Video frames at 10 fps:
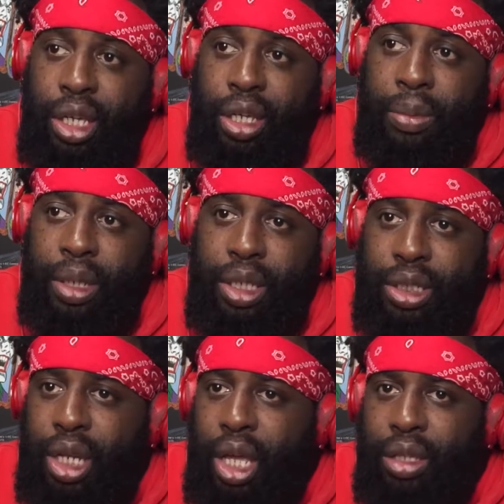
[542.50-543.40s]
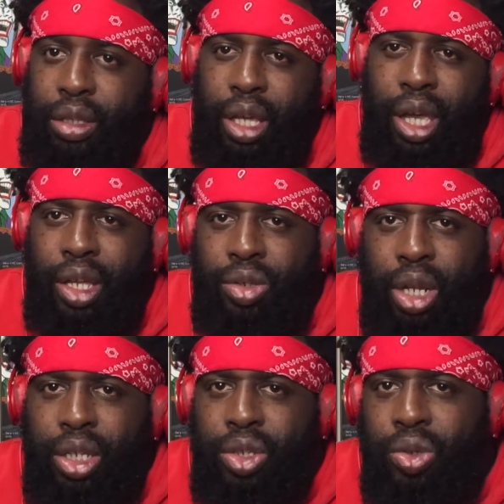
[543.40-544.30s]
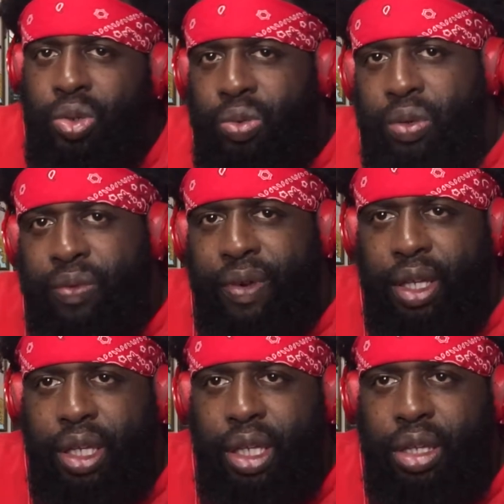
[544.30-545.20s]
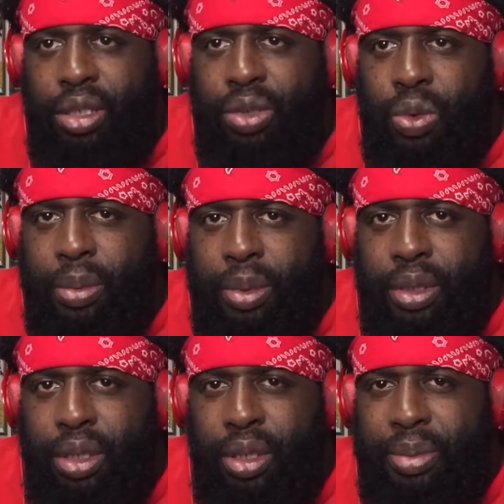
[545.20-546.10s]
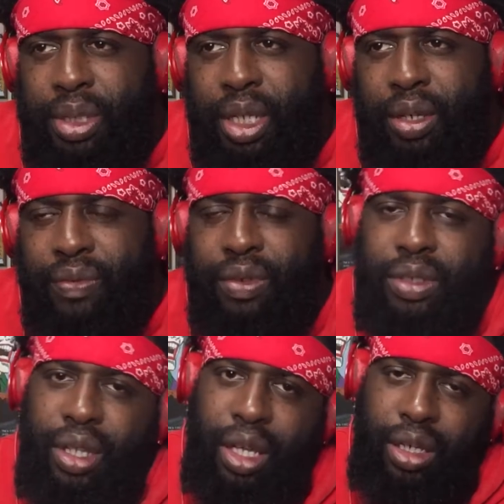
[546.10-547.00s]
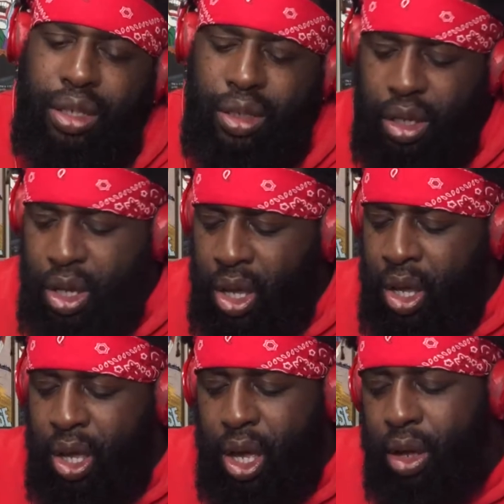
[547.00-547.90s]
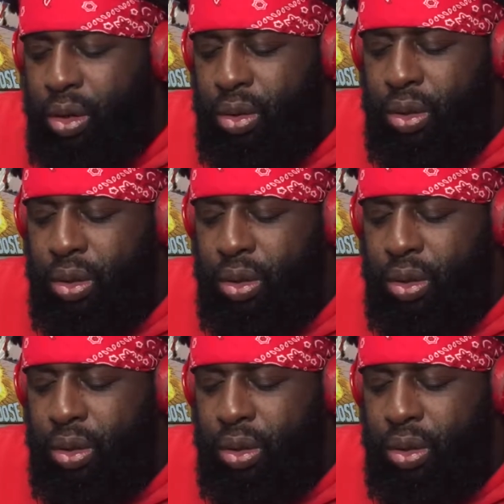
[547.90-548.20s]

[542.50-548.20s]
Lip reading: He beat, cause like, yeah, you like, dude, you fucking killed this woman. You know what I'm saying? For like, I